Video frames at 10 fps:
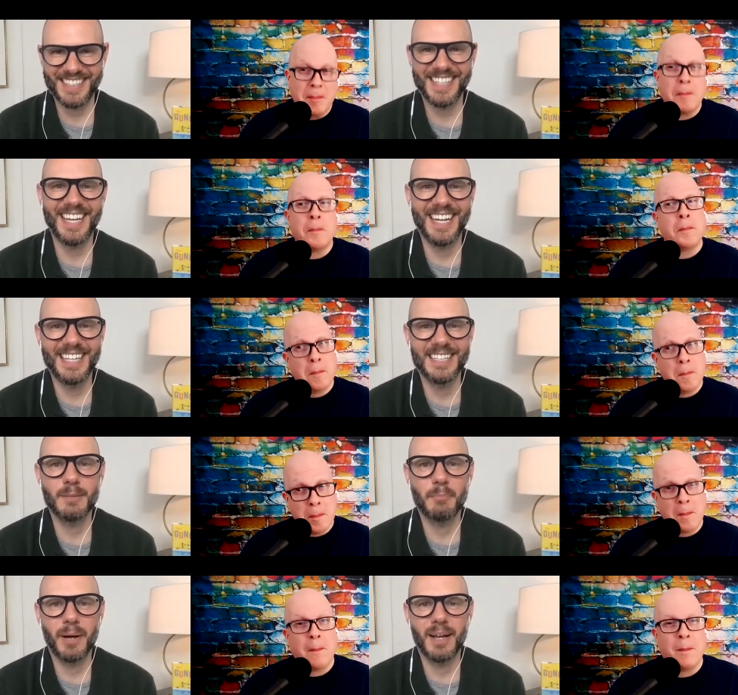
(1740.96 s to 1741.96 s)
Speaker 1: yet,
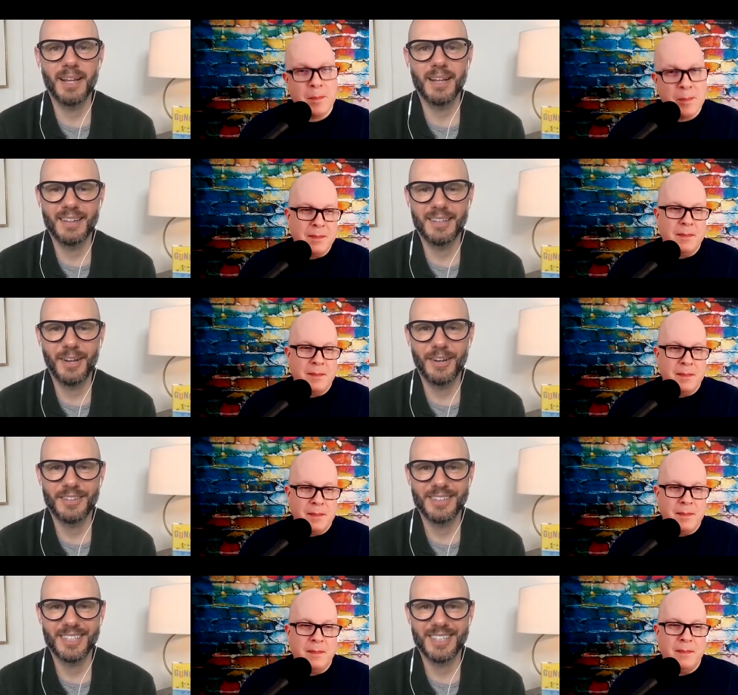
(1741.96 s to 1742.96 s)
but you
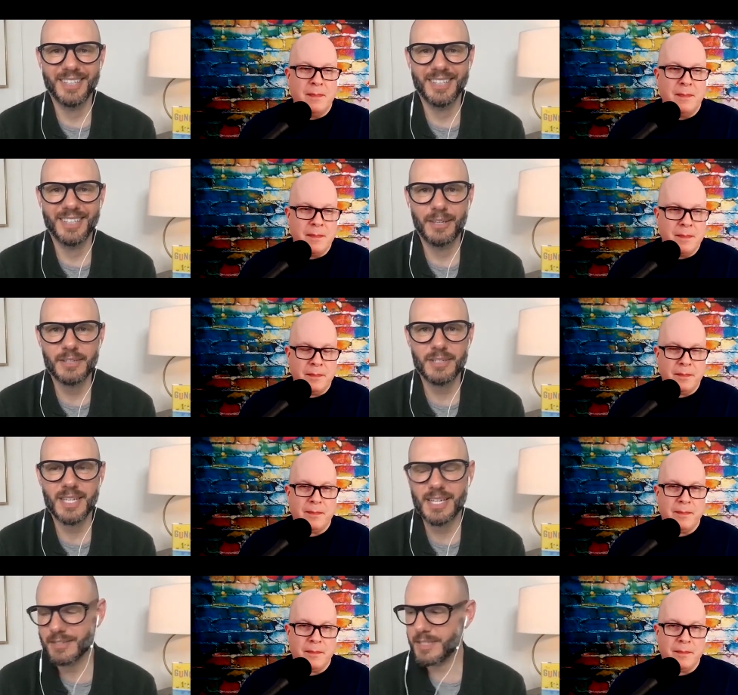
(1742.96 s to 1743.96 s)
know you just
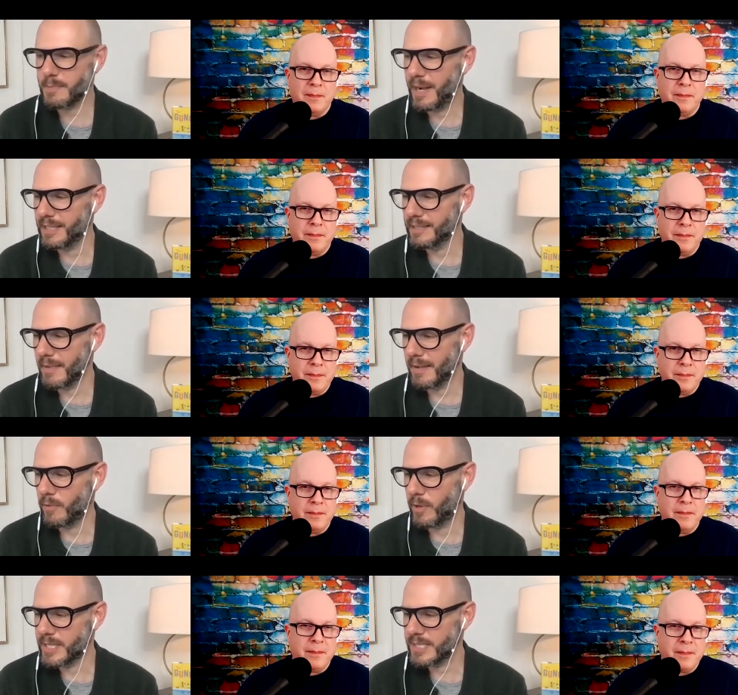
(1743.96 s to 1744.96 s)
hear the smile in my
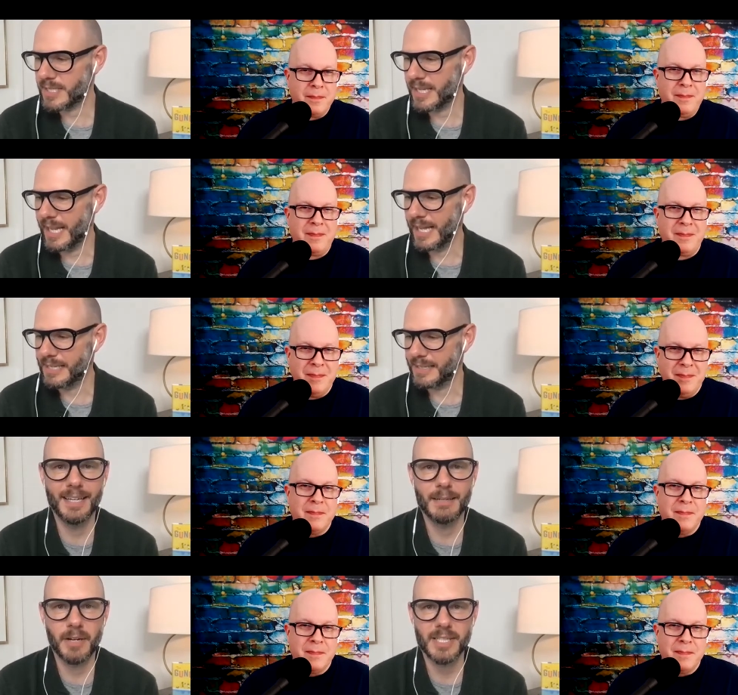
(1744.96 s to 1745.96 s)
voice and
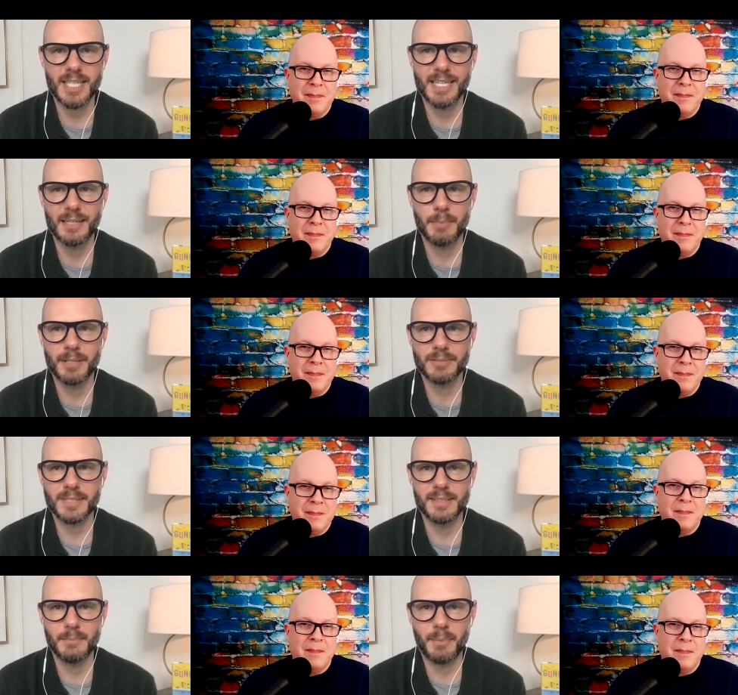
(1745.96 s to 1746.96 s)
i'm very excited about
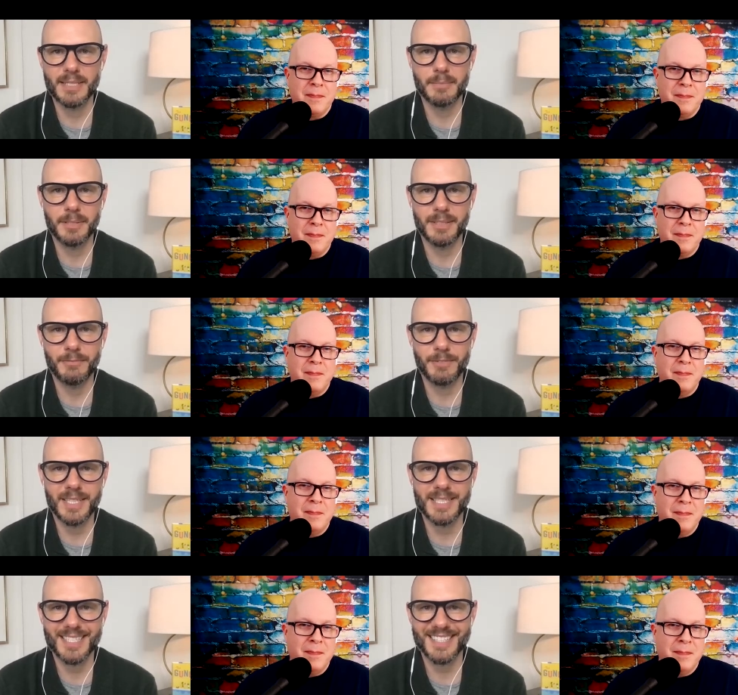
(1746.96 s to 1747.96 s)
the possibility for
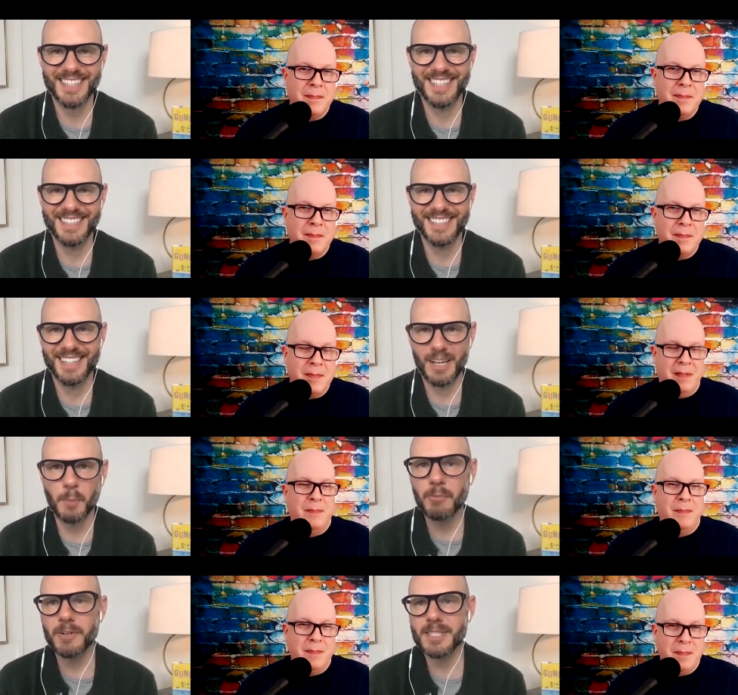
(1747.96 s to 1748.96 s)
this and
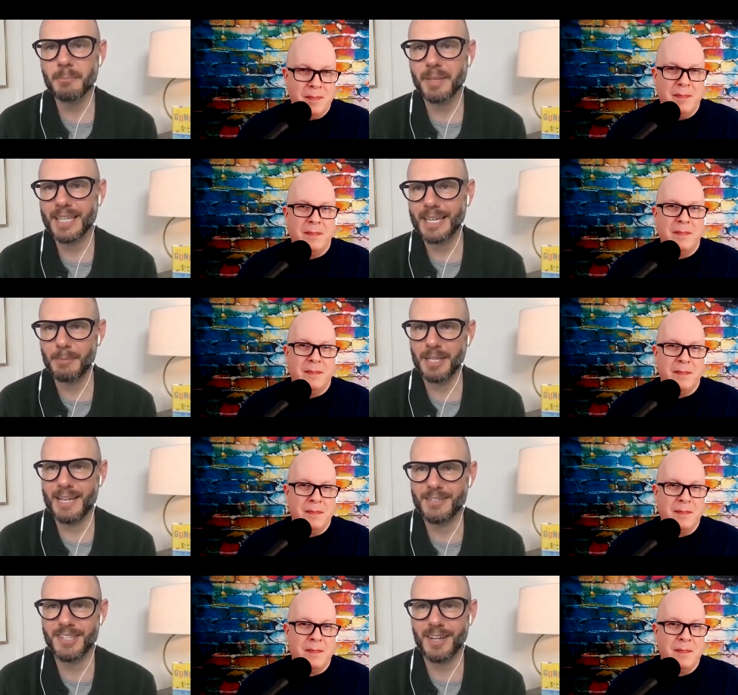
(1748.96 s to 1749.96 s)
hopefully something that i'm
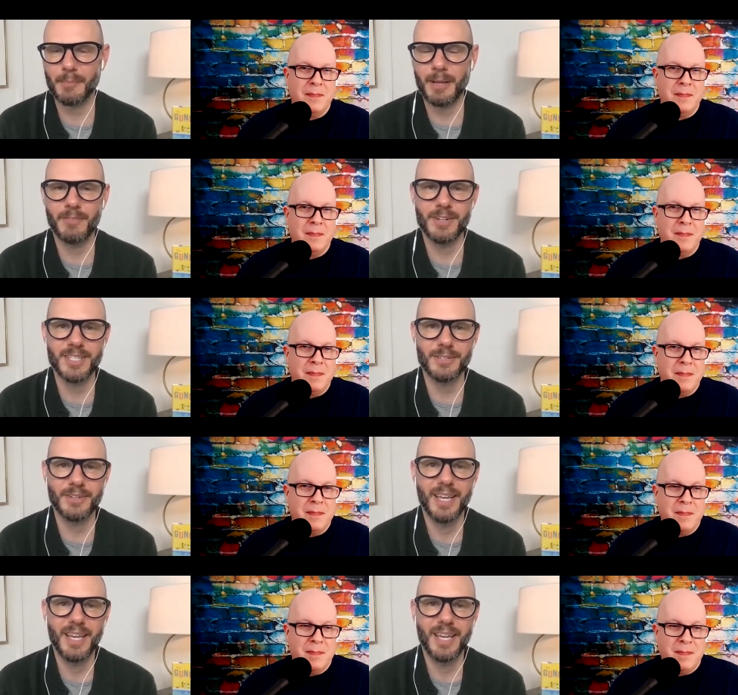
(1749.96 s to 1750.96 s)
allowed to talk about very
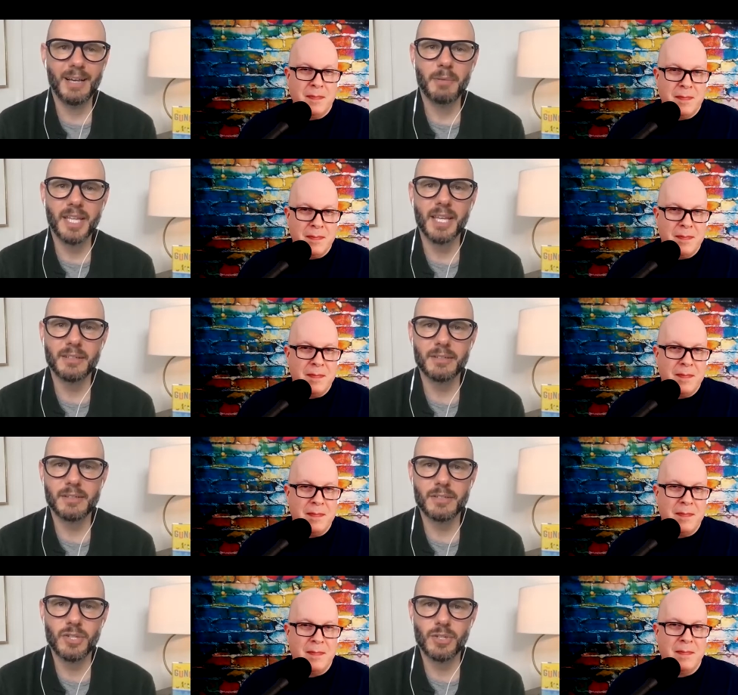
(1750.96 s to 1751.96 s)
soon but the
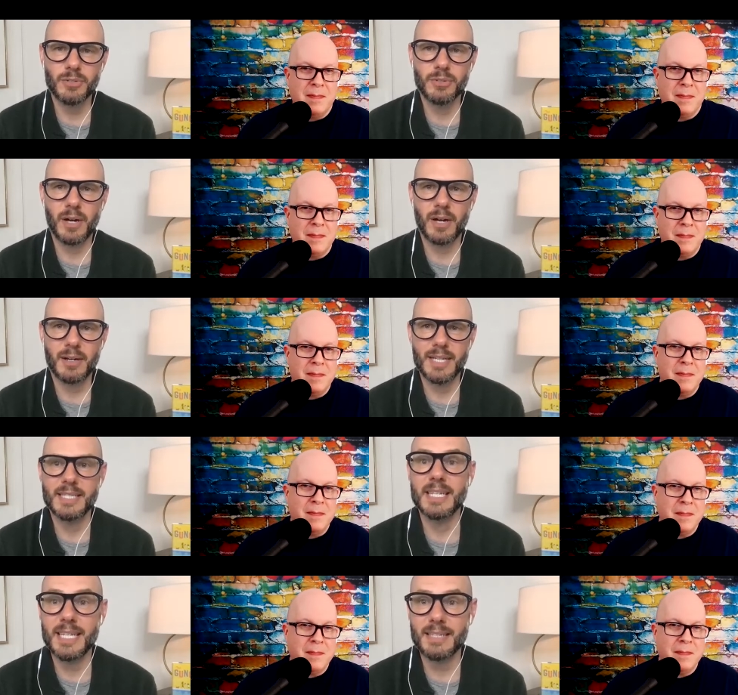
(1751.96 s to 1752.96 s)
other two are
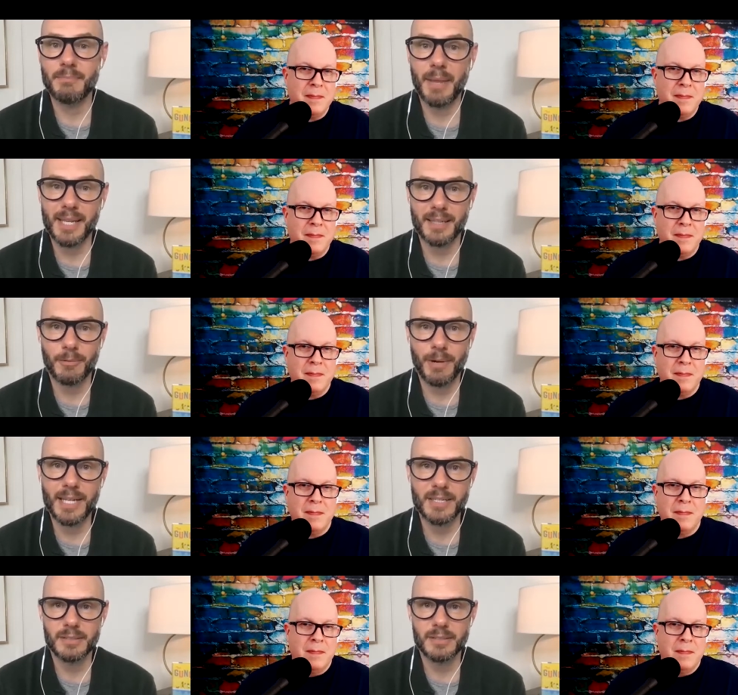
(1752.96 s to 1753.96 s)
indeed making their
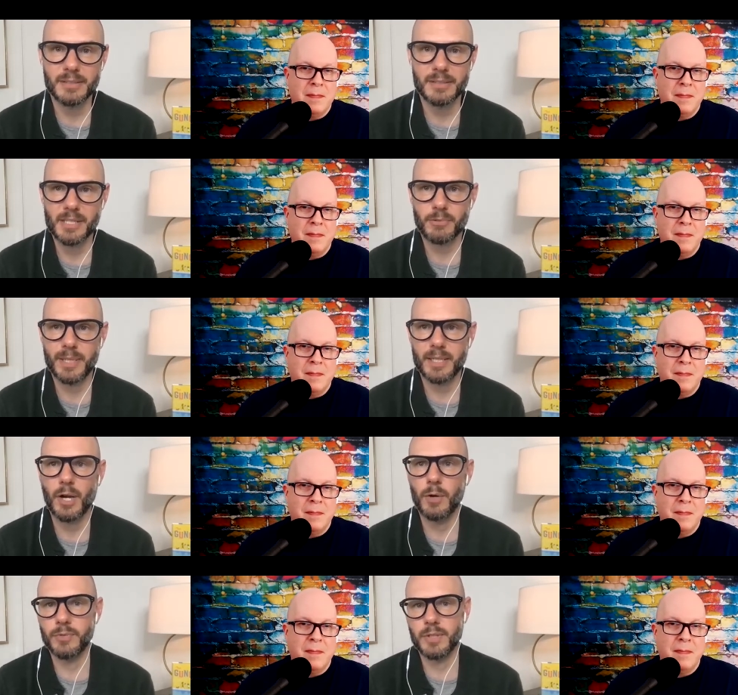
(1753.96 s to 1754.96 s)
way to the big screen
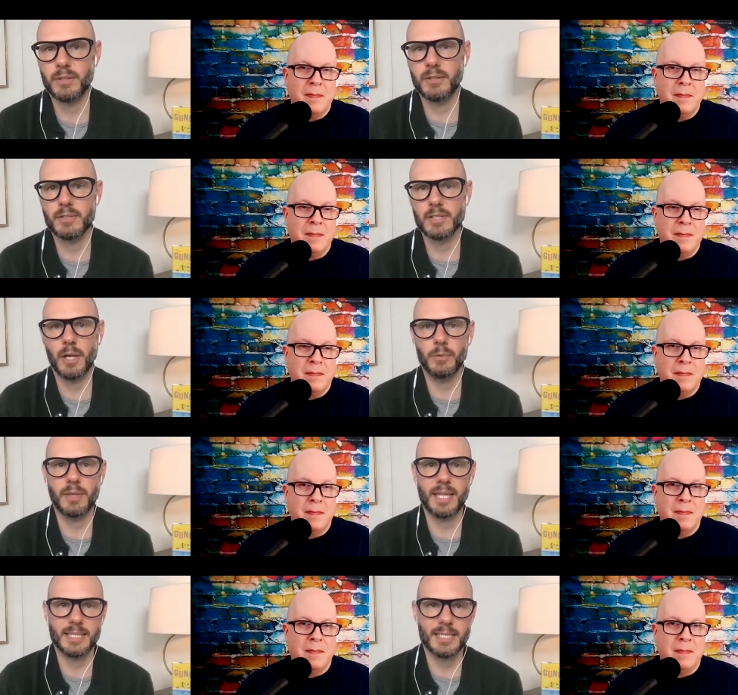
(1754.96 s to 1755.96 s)
covid slowed
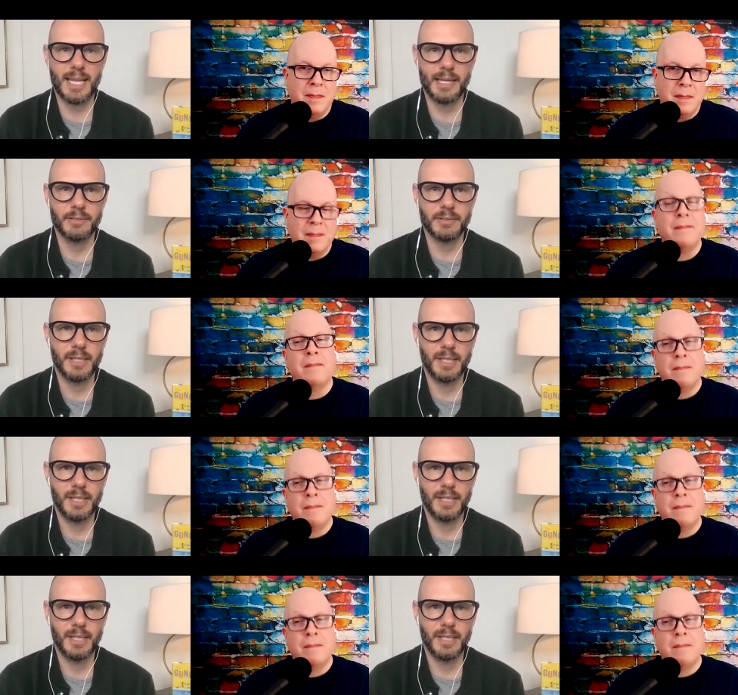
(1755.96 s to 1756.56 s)
things down